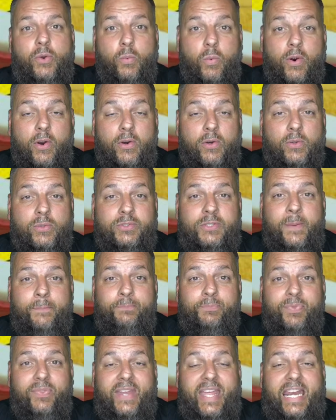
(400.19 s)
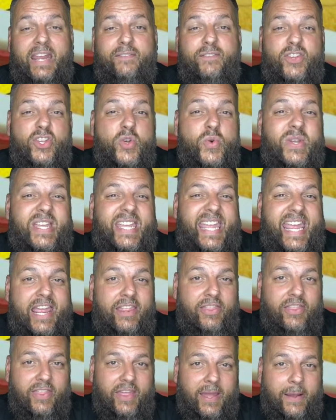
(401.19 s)
world that if you
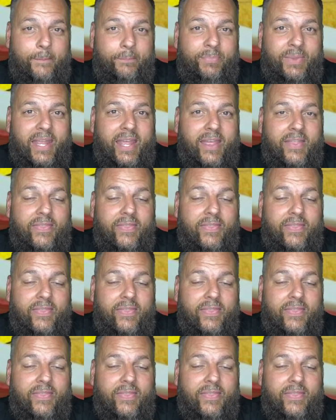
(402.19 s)
get them,